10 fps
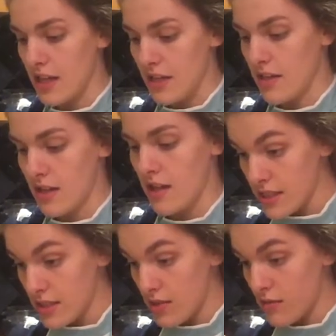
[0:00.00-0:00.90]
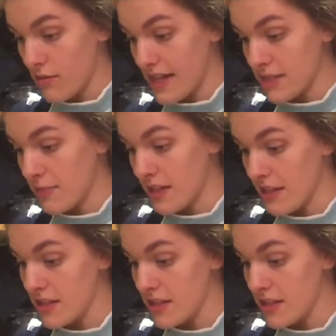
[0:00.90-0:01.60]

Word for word: in this recipe.